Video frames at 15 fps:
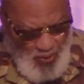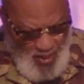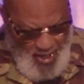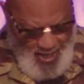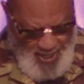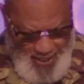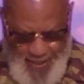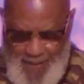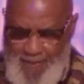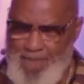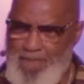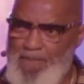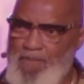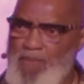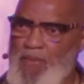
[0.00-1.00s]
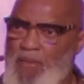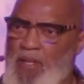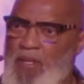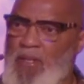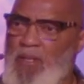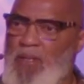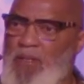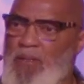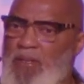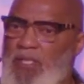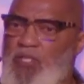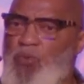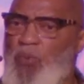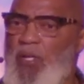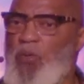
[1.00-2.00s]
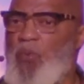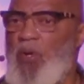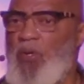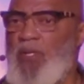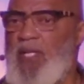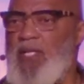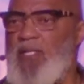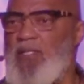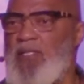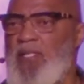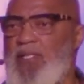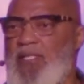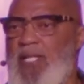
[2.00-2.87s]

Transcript: a cry. This Greek word is